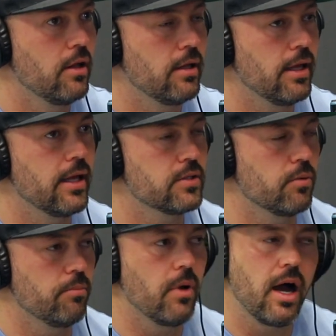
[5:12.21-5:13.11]
Yeah. So
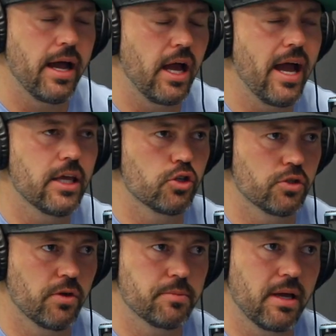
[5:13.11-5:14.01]
high interest
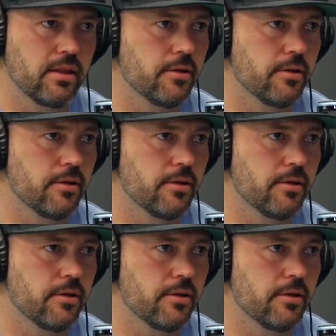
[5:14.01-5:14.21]
rates back then.